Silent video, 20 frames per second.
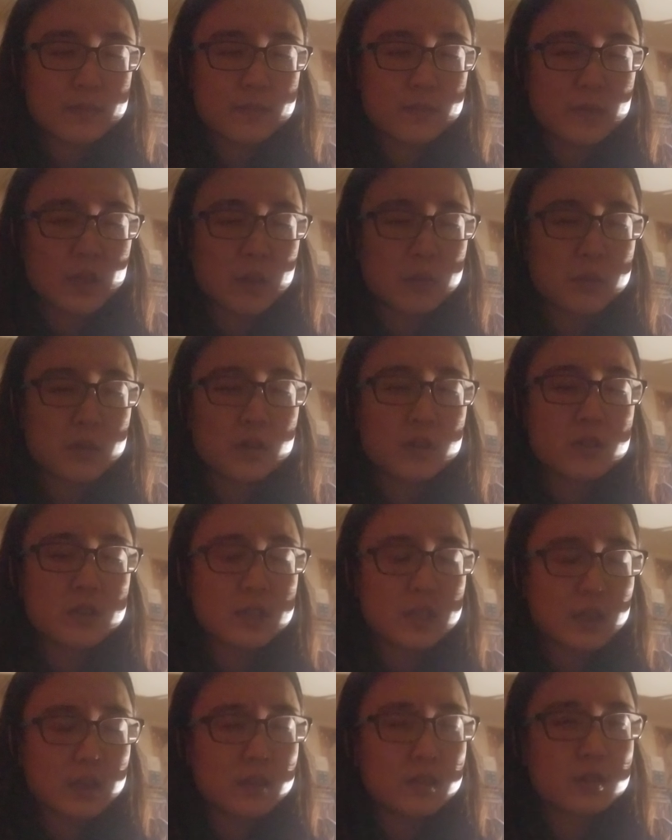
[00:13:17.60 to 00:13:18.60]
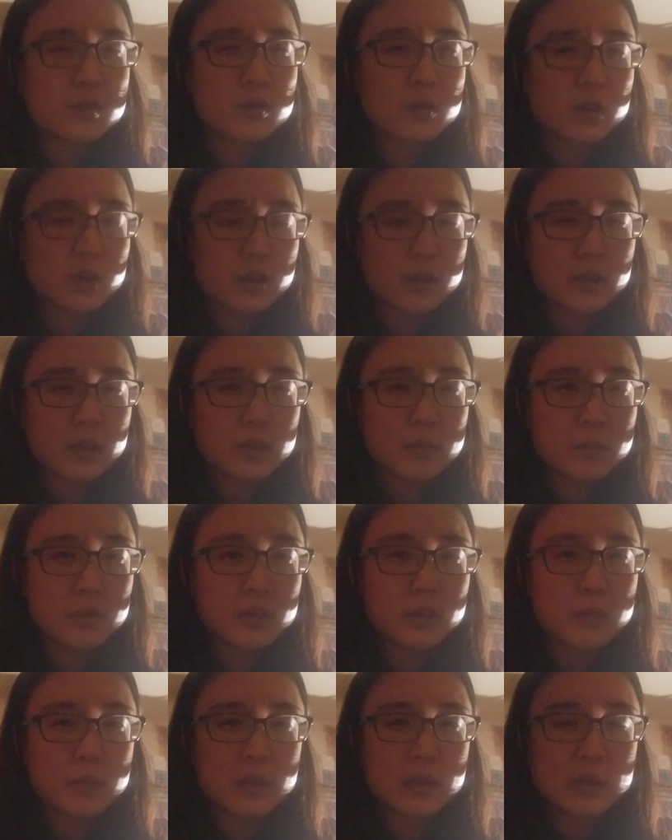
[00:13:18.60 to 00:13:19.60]
I'm not saying this to hurt anybody,
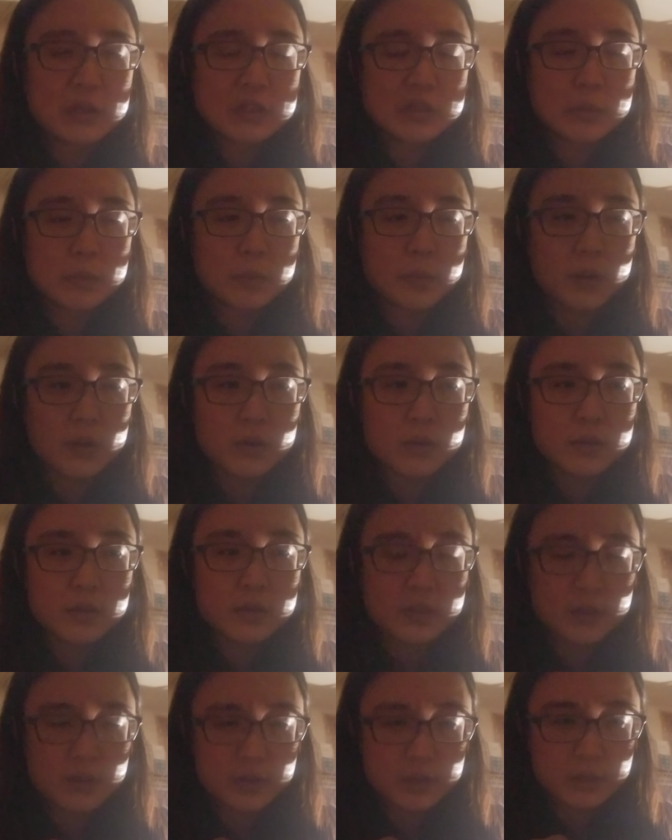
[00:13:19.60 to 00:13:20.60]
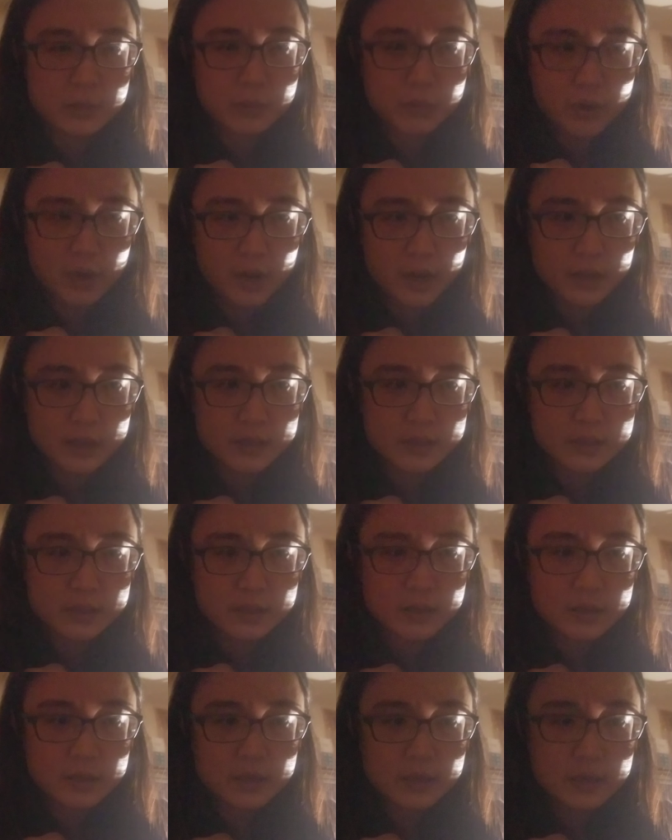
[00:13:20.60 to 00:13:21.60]
but they're surprised.
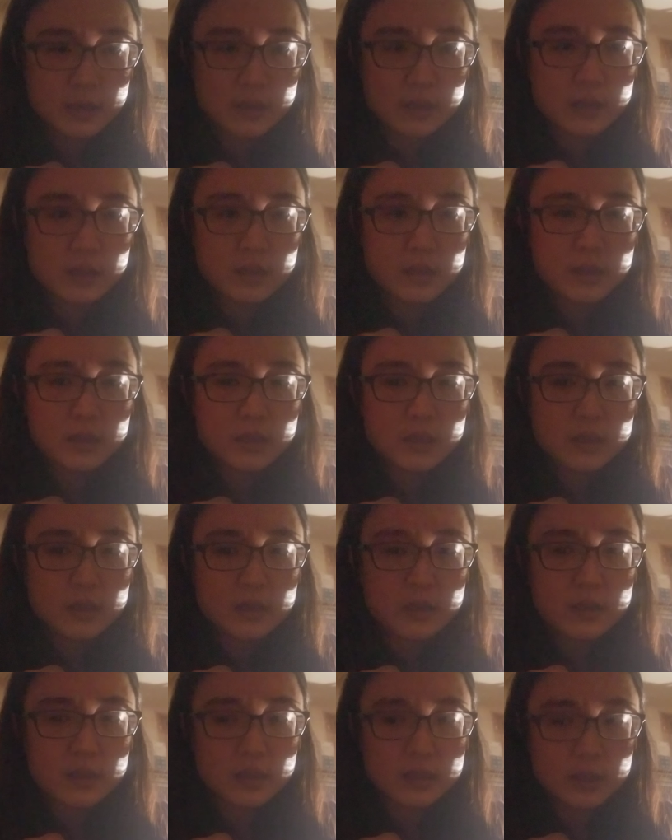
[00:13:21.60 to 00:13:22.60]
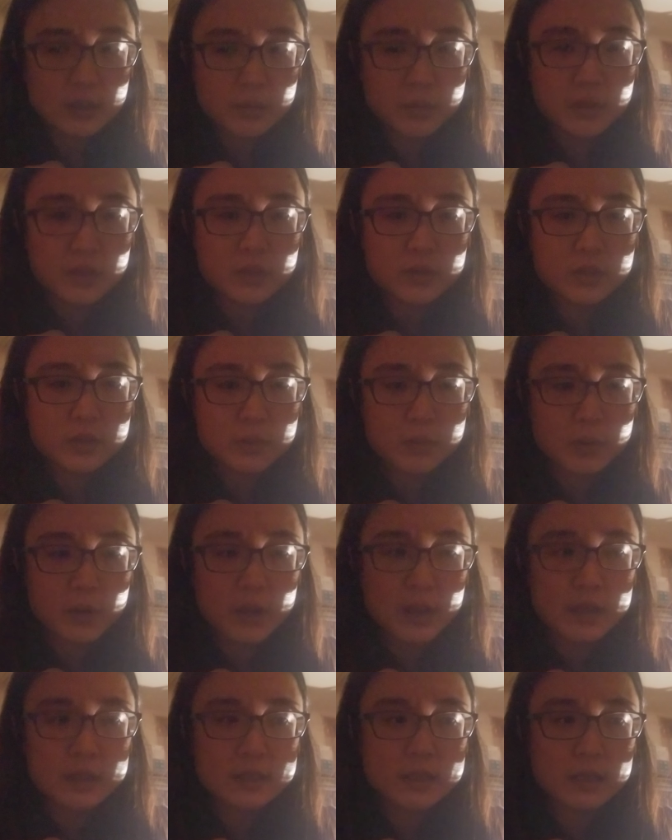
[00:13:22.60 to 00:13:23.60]
They tell me they're
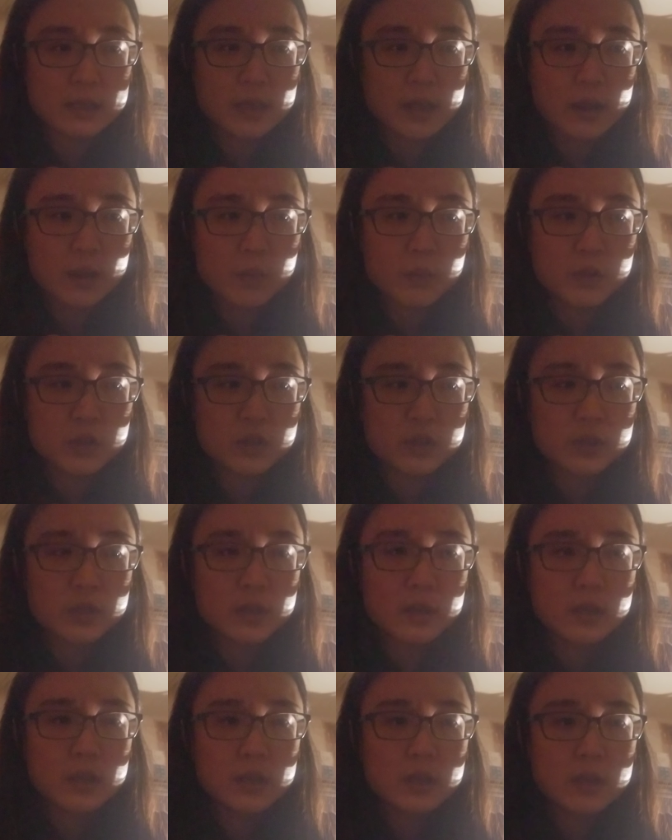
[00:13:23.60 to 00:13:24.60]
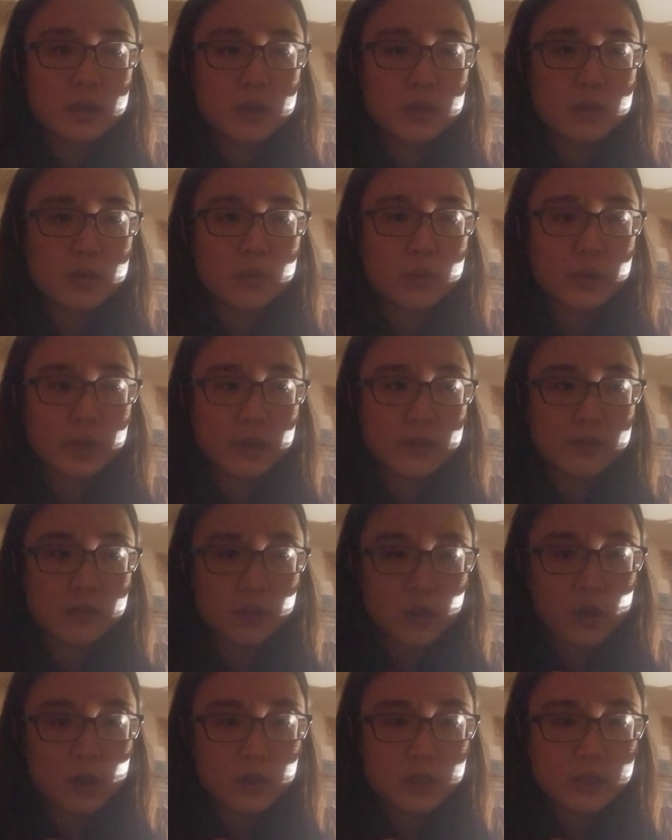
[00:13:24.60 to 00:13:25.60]
surprised at how much we have
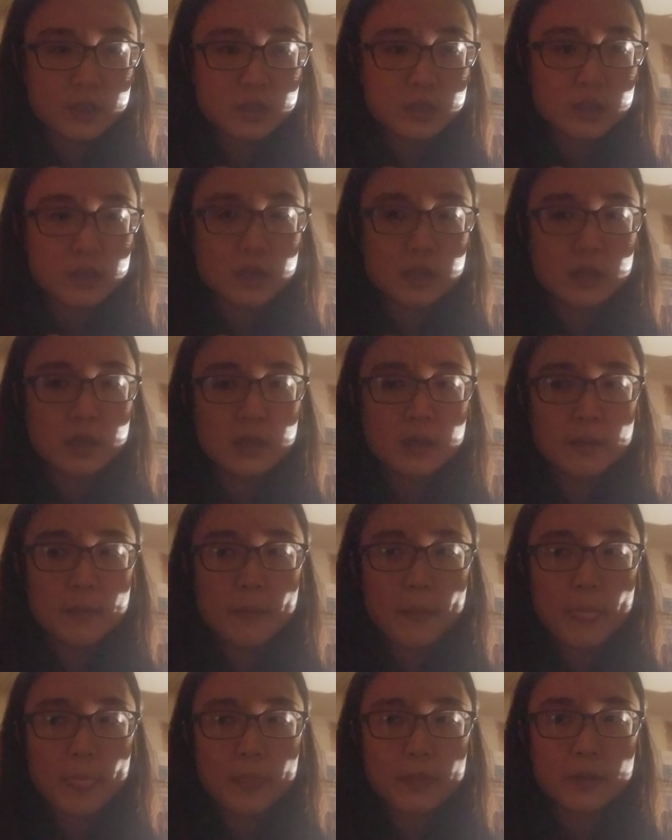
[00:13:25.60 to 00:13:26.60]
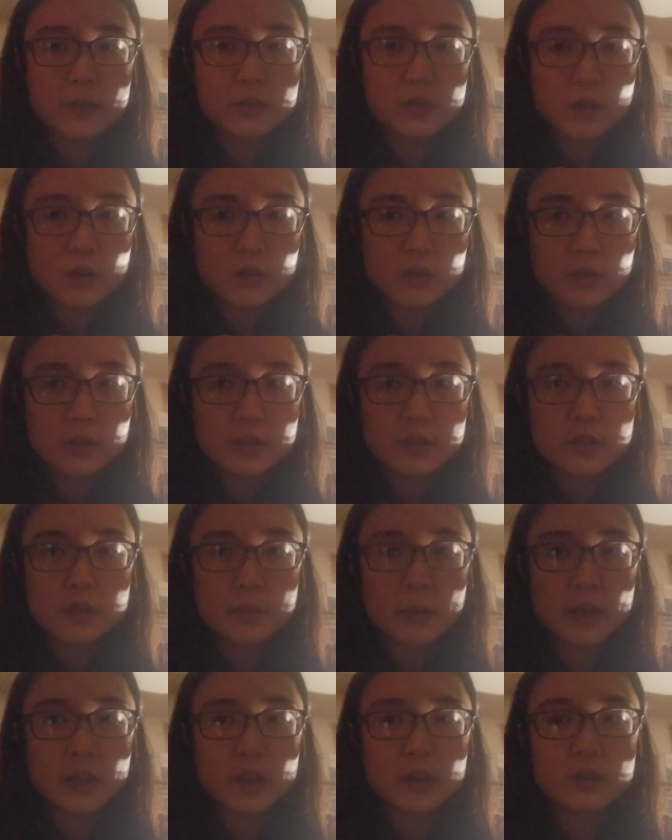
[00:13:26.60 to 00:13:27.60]
lost the knowledge
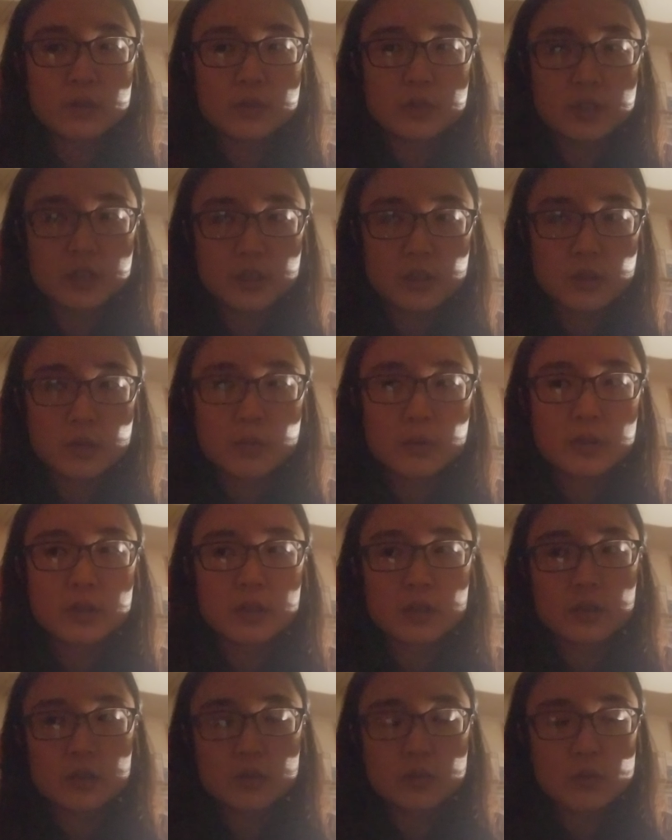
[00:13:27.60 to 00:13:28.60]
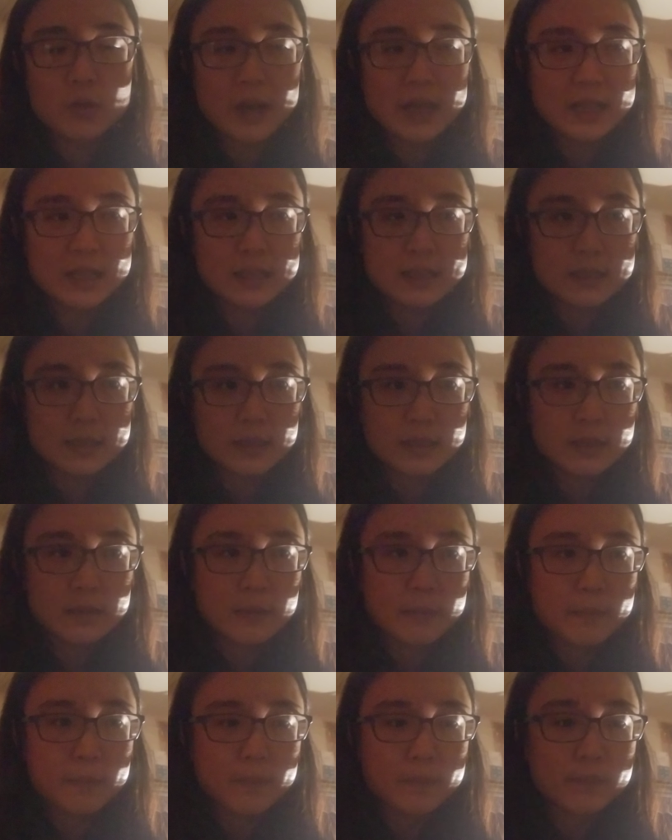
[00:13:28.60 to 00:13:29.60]
about how to deal with duality.
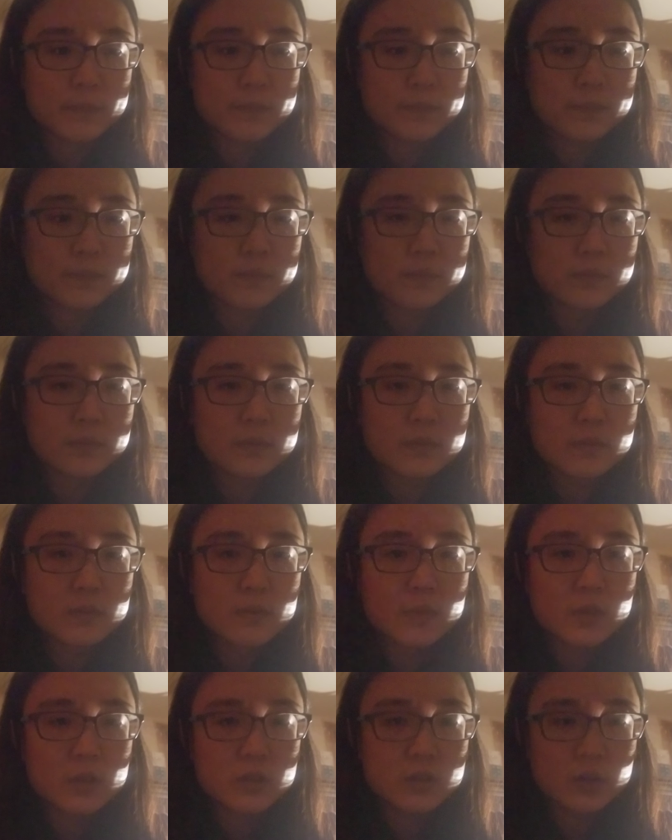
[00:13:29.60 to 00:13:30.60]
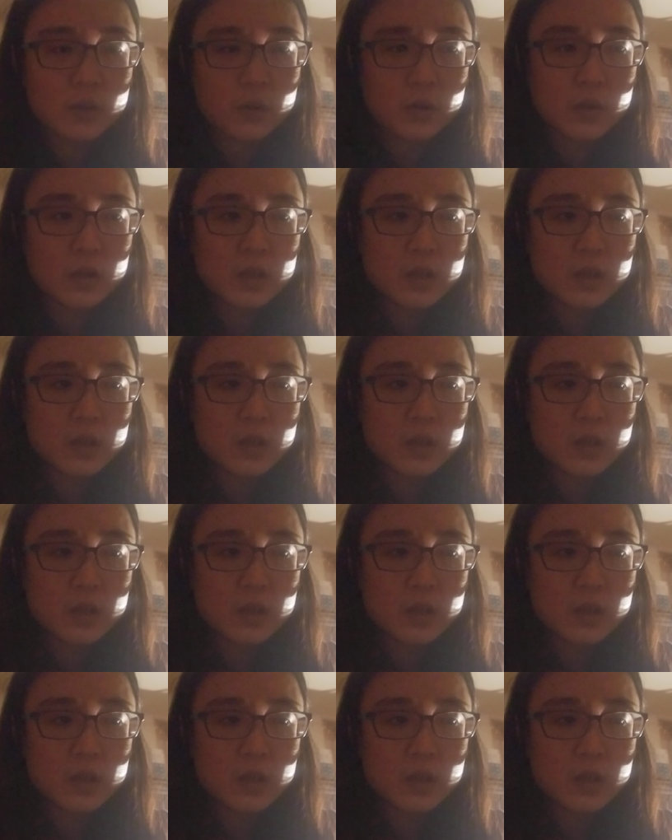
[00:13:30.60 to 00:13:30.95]
So